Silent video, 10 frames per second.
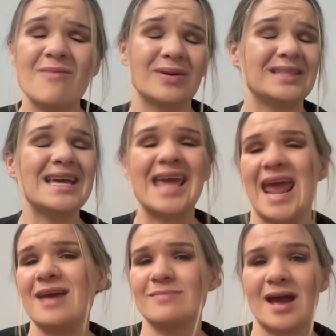but they
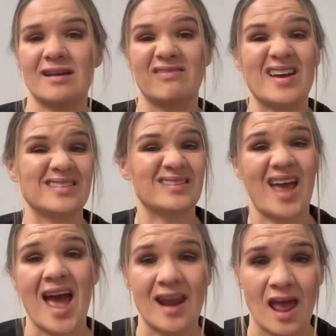can manifest
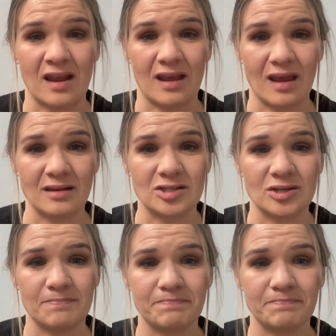at any age.